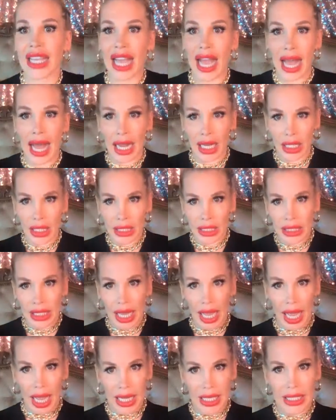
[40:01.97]

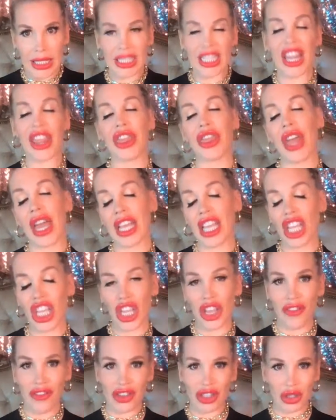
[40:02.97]
Callan Kent,
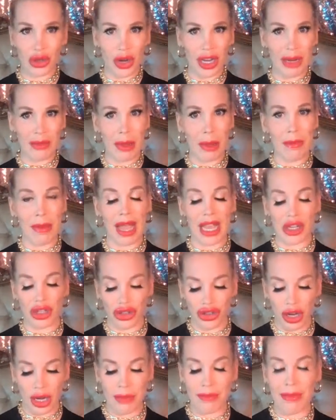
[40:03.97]
thank you for joining my
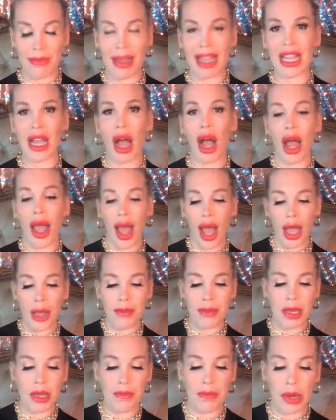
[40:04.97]
Patreon. Mate, I
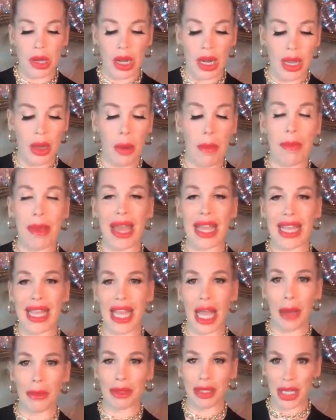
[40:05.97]
hope you put a little
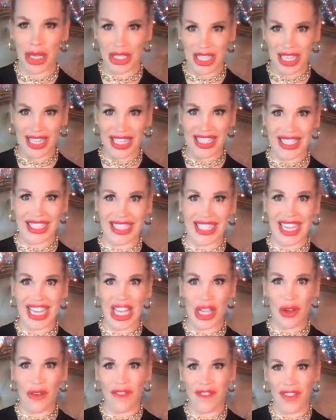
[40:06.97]
picky up so as I can
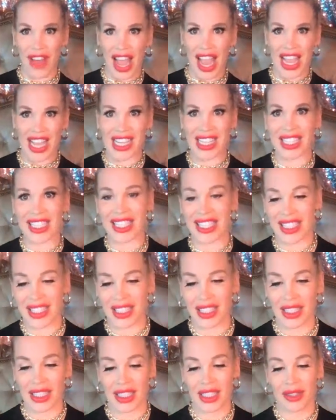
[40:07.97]
see your
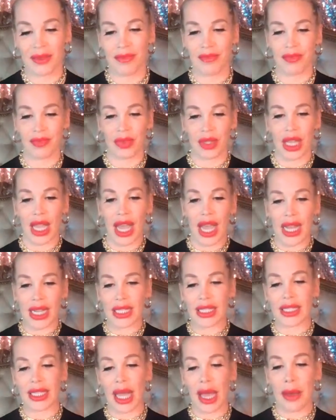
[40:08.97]
face.
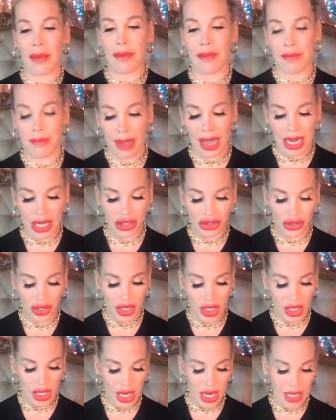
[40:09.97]
And
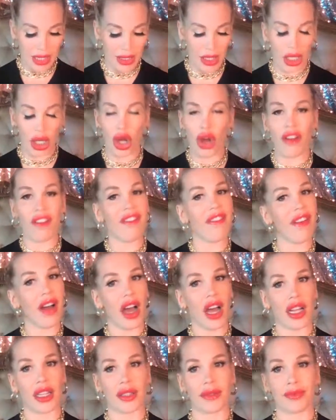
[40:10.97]
Patreon is a lot of
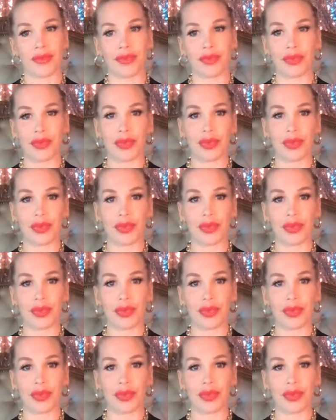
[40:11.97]
fun.